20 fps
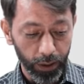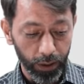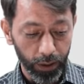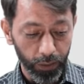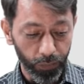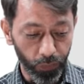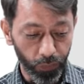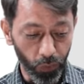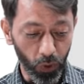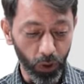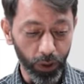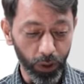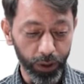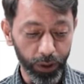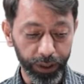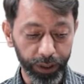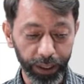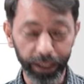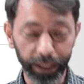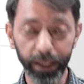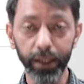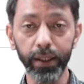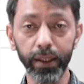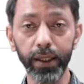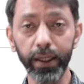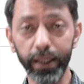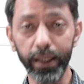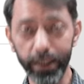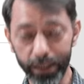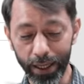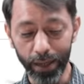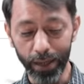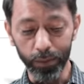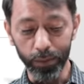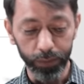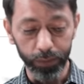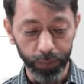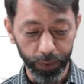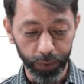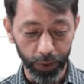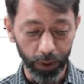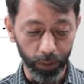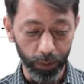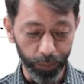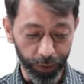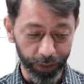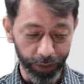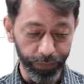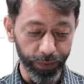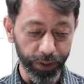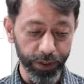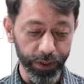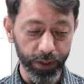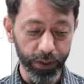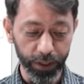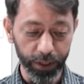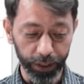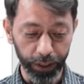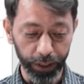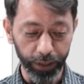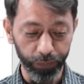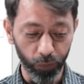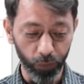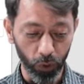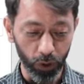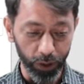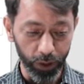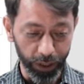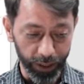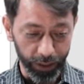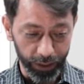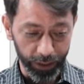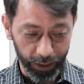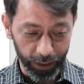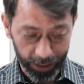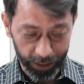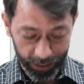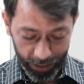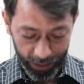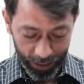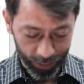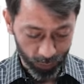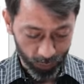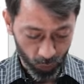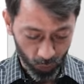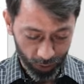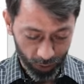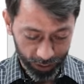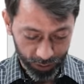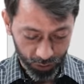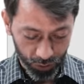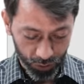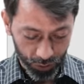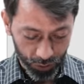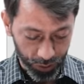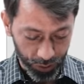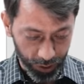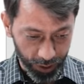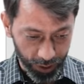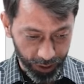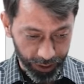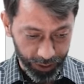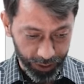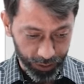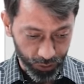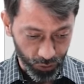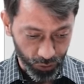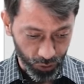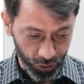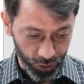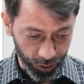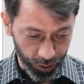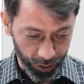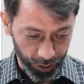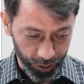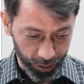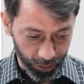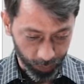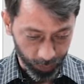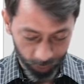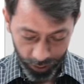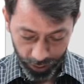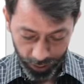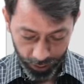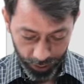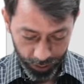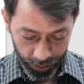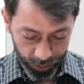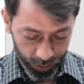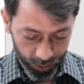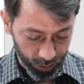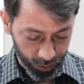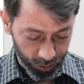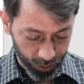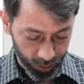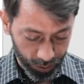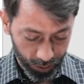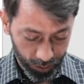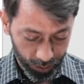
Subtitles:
for taking the exam, preference city for taking the exam. So let's try Chandigarh in my case.